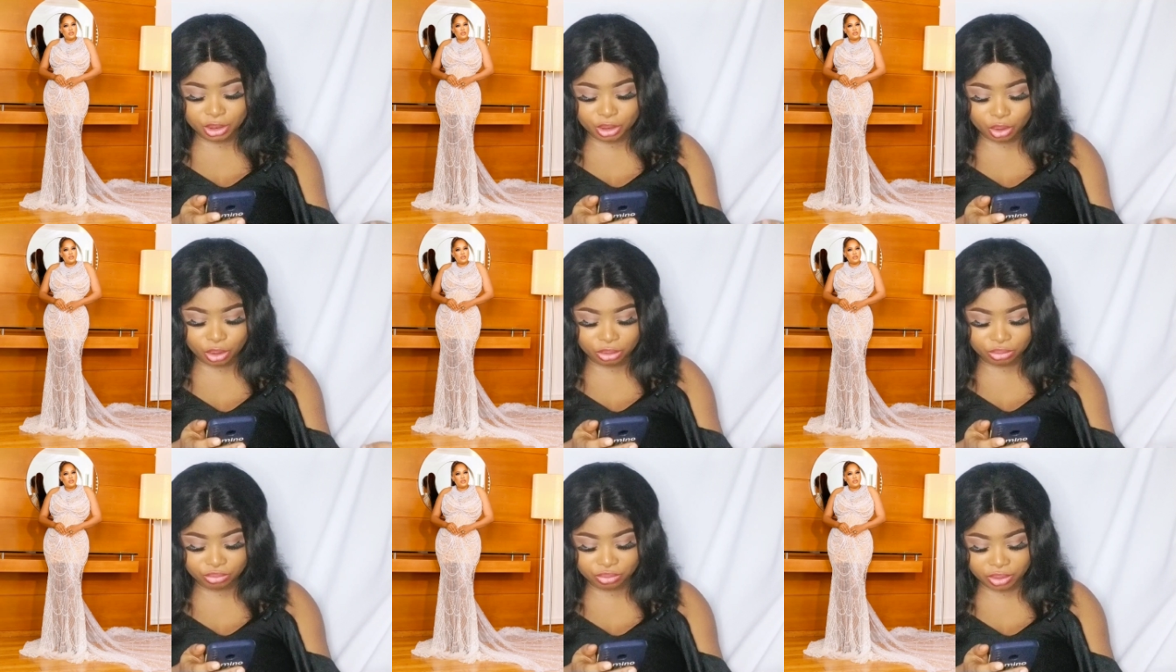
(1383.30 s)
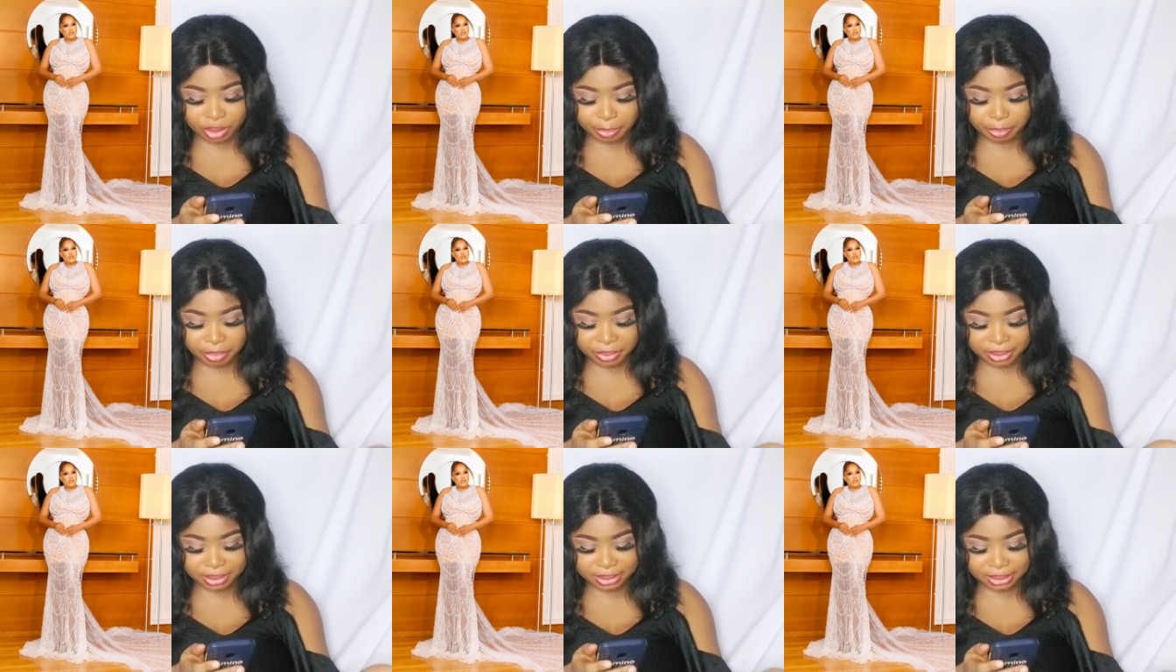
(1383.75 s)
it
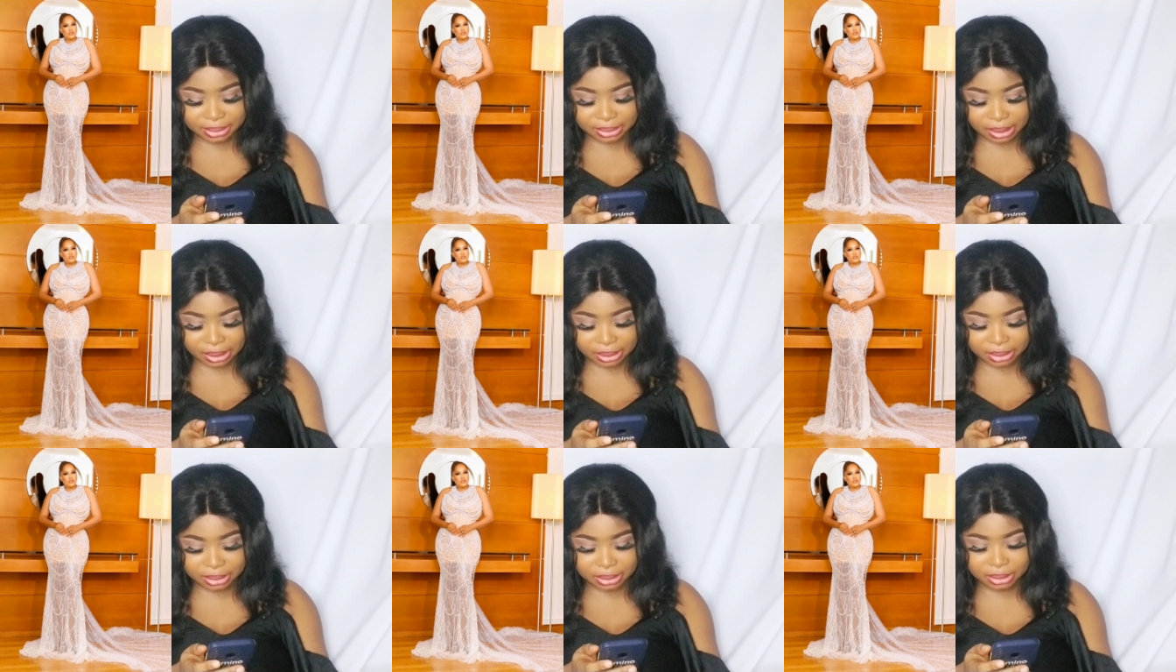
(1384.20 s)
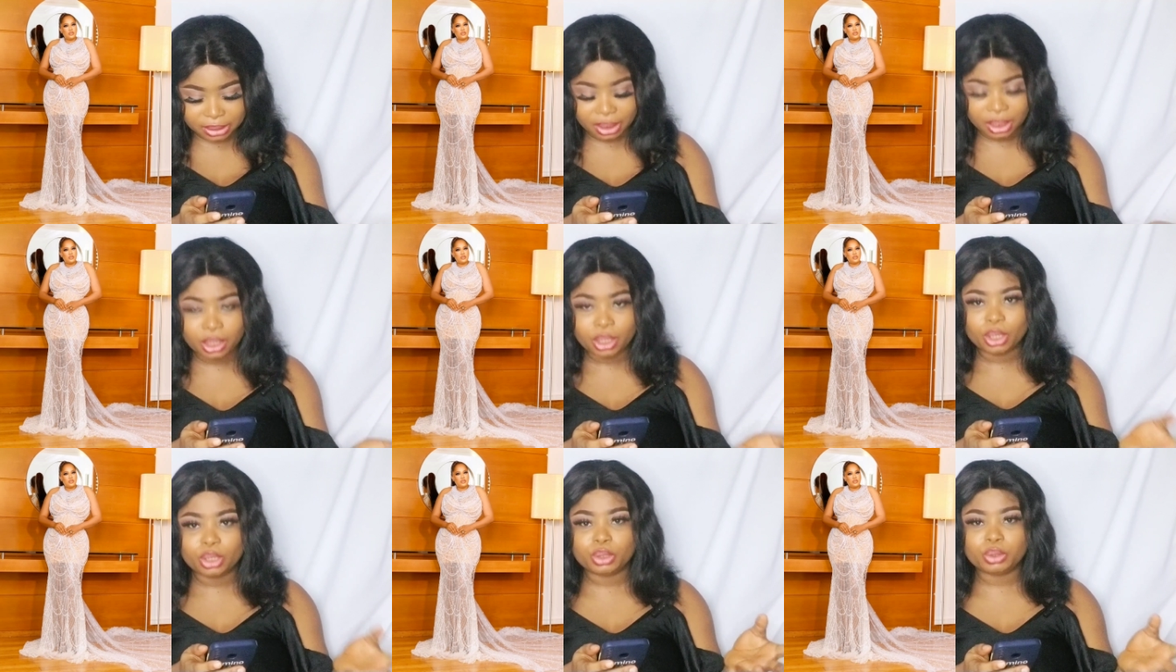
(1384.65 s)
100 percent
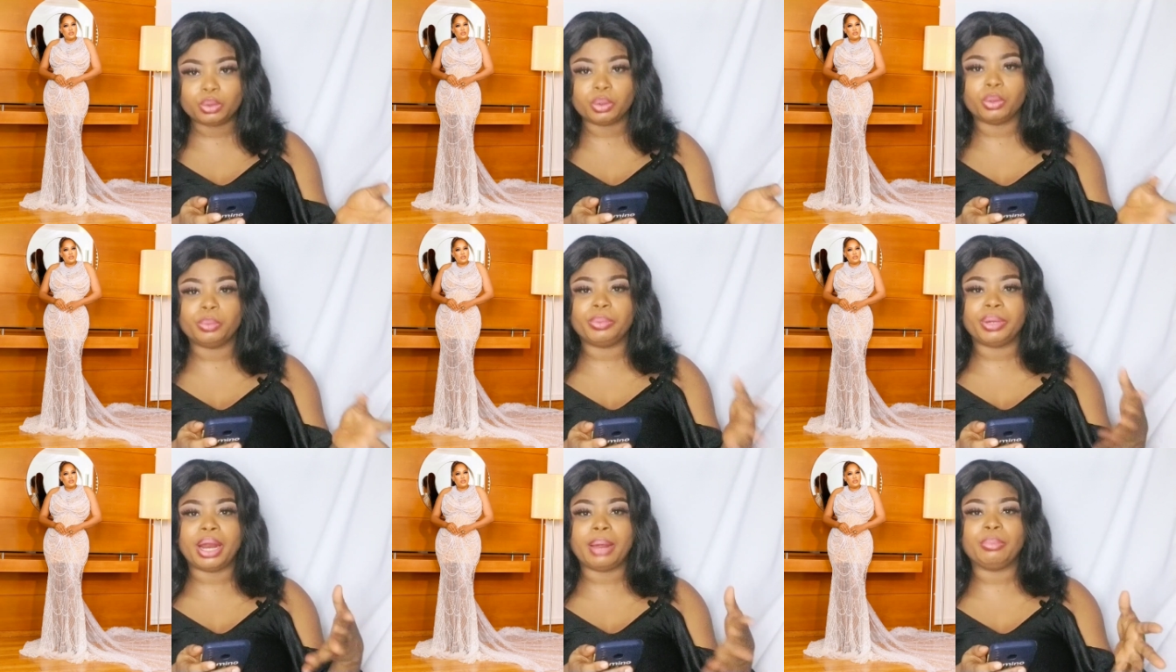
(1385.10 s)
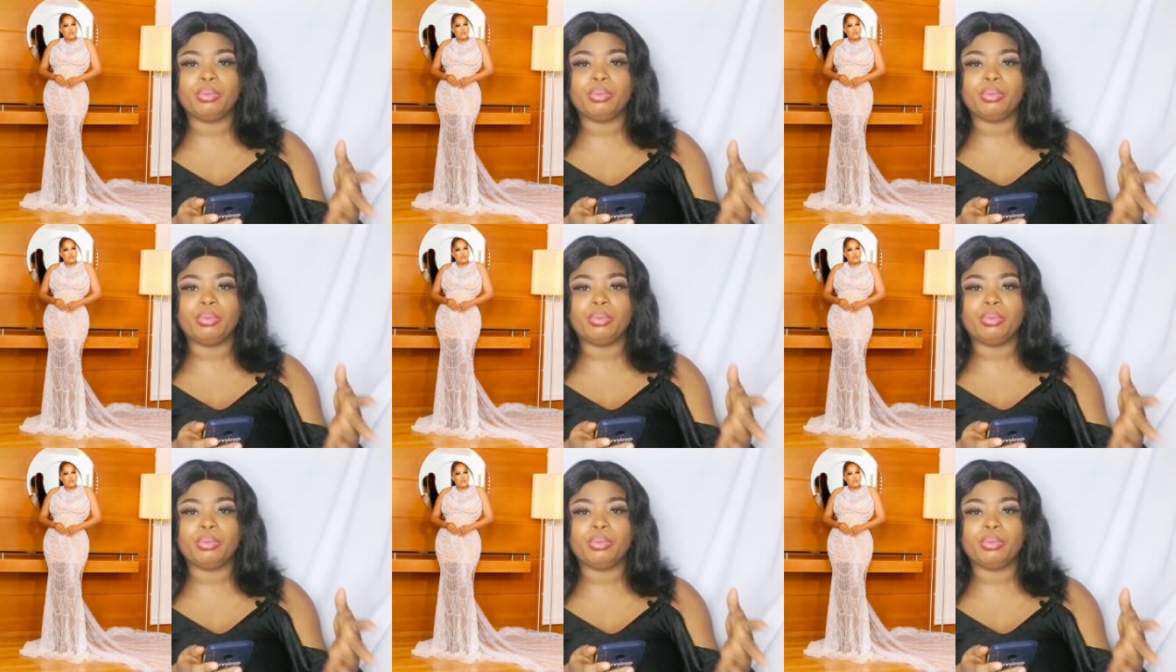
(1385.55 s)
so, but